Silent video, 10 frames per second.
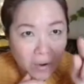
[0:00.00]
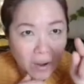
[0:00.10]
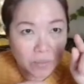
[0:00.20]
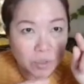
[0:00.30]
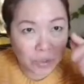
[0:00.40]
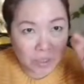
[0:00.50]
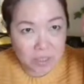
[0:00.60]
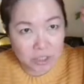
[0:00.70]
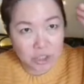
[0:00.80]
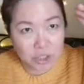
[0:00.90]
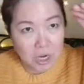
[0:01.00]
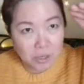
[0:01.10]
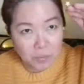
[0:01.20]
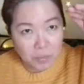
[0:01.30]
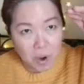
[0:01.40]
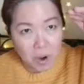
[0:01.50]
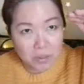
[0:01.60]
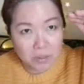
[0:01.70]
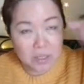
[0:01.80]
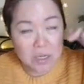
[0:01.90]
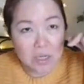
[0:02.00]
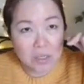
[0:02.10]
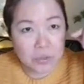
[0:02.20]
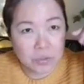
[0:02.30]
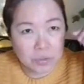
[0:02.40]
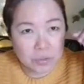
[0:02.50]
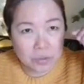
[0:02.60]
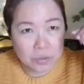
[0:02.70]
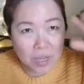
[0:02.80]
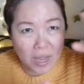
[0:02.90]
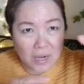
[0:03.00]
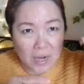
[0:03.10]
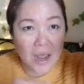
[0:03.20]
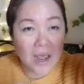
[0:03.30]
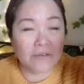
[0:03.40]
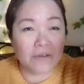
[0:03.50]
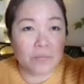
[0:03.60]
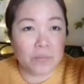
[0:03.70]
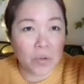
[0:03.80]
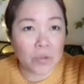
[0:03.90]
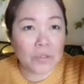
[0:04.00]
I'm using a shallow pot, so, and I have a bowl